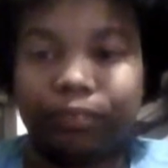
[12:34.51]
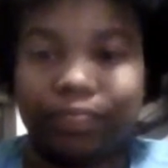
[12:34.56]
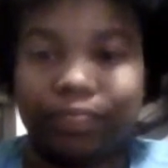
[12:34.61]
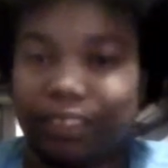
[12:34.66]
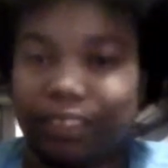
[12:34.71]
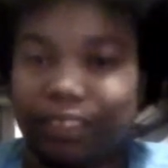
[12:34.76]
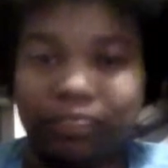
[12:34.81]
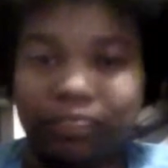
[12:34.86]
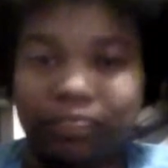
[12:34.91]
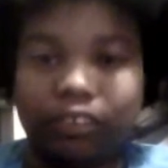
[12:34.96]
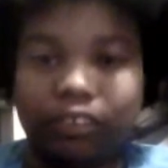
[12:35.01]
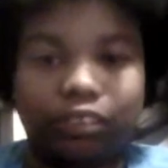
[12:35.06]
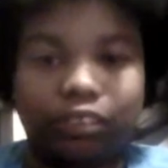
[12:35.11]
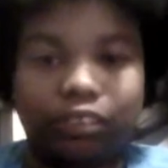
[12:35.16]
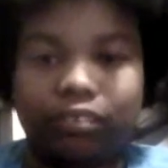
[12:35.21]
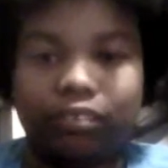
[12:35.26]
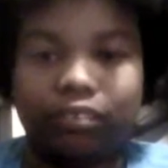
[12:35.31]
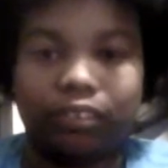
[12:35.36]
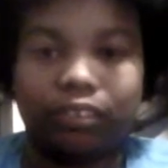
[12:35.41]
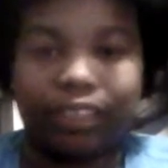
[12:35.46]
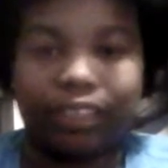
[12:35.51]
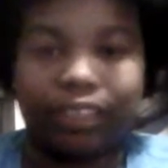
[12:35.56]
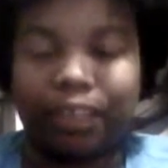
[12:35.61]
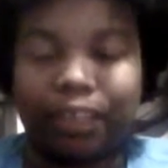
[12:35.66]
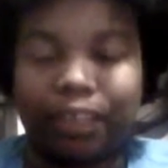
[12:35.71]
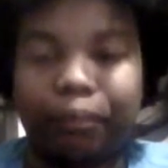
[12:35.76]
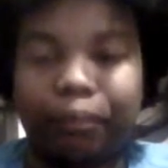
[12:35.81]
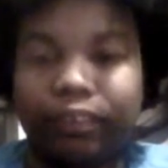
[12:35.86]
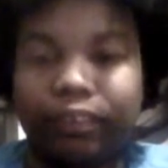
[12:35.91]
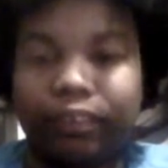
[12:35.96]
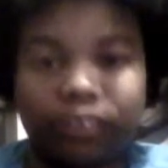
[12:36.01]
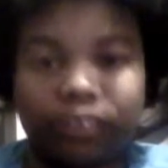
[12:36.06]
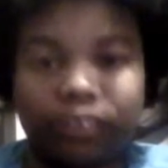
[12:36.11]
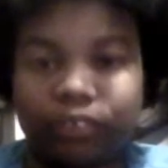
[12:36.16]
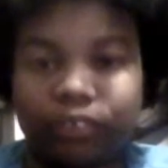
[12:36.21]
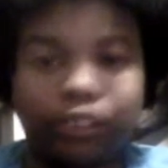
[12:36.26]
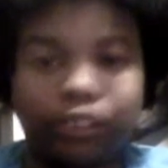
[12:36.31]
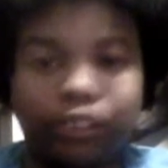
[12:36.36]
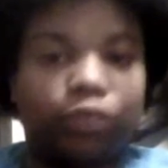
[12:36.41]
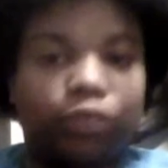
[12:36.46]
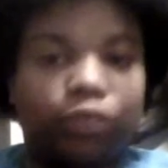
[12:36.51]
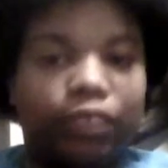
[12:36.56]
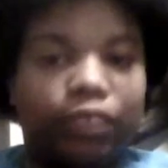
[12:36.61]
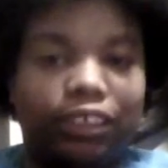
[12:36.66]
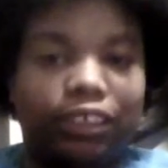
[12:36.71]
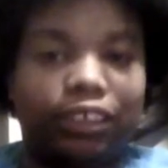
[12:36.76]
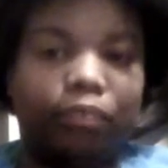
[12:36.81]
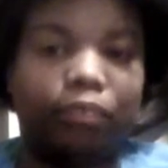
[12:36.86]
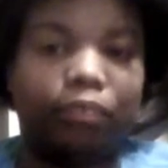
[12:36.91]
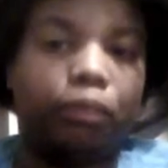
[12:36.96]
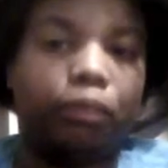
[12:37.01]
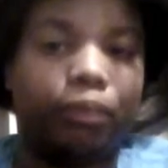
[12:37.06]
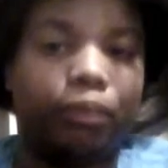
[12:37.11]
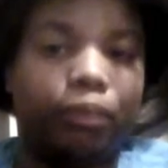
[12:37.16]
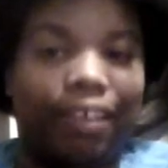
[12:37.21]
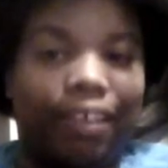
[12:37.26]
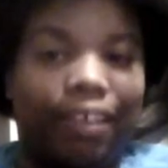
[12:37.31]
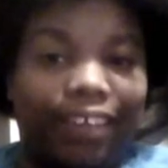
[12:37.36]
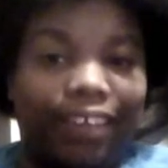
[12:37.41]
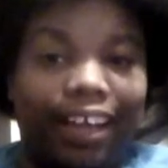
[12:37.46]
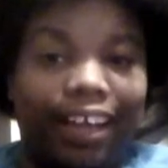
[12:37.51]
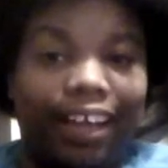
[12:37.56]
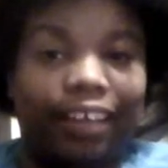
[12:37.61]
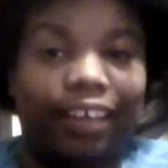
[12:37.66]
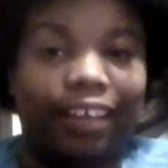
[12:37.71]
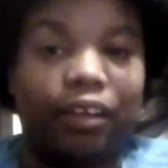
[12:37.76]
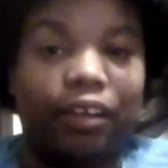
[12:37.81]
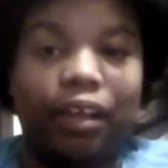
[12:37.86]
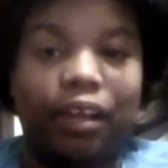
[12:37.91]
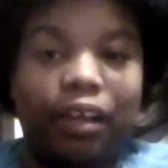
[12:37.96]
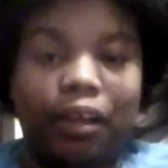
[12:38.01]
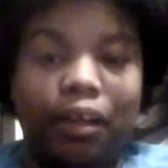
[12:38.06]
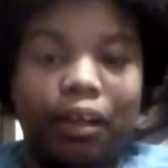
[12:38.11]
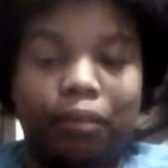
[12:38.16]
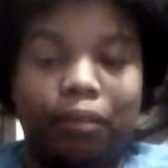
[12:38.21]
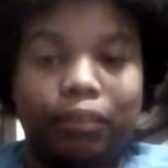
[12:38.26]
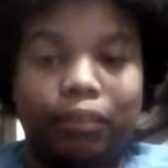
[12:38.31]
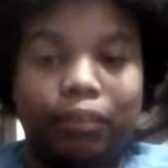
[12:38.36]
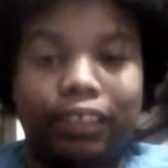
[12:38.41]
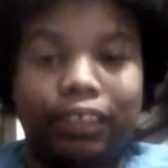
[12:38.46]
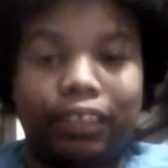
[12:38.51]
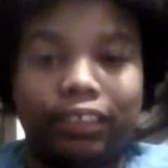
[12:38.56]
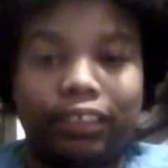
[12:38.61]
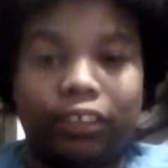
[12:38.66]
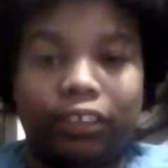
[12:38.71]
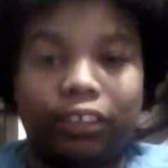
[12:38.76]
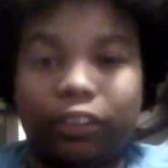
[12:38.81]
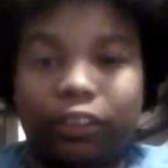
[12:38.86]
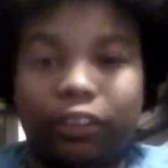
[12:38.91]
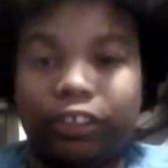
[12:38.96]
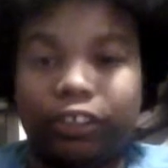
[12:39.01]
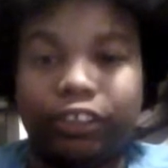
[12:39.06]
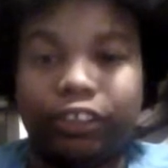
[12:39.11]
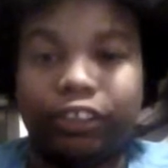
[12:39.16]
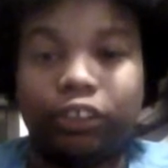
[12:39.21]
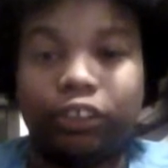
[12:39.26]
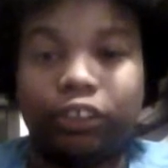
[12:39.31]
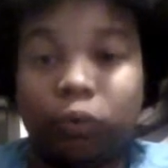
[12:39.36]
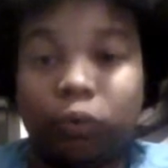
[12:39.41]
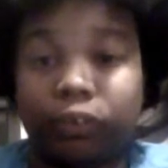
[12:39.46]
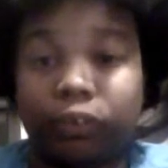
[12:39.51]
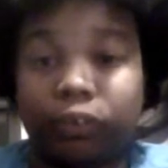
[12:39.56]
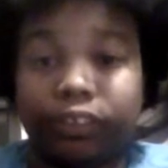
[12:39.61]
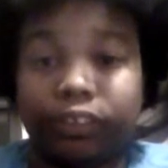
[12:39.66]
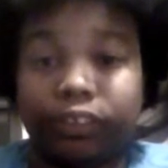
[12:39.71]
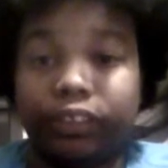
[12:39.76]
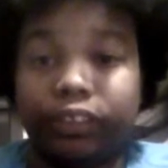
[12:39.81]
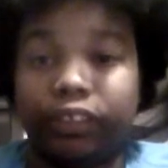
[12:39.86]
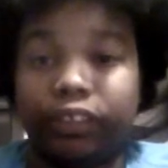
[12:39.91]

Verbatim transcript: that you know so at that point you know two innocent people have died because her sword.